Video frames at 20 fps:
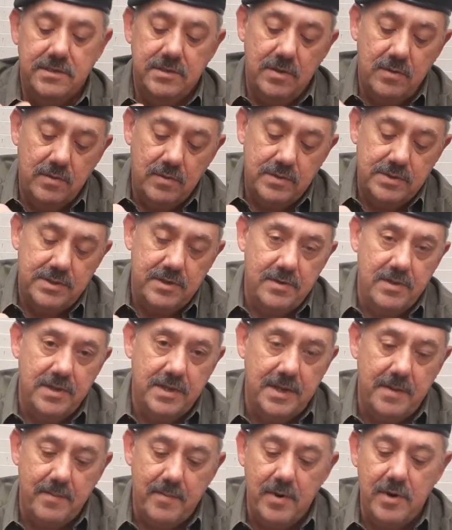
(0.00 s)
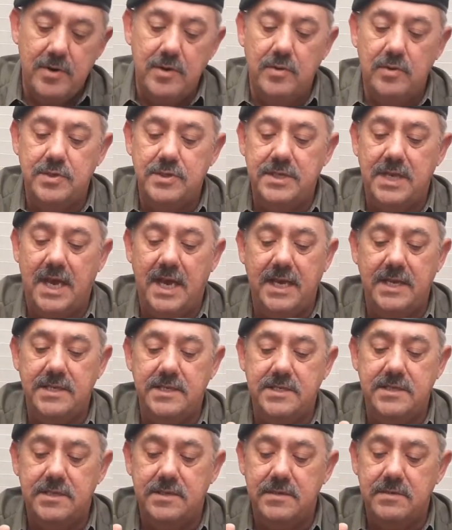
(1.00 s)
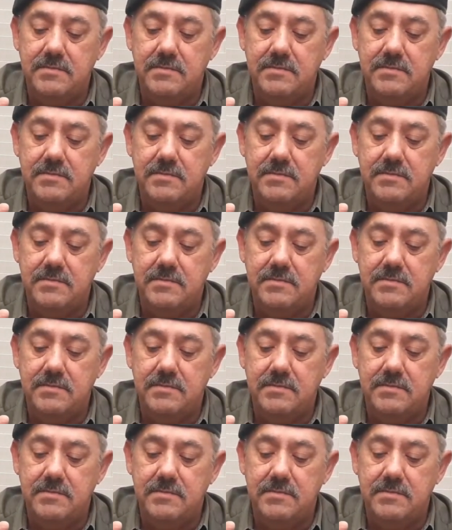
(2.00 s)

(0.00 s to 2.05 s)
no serial number, no size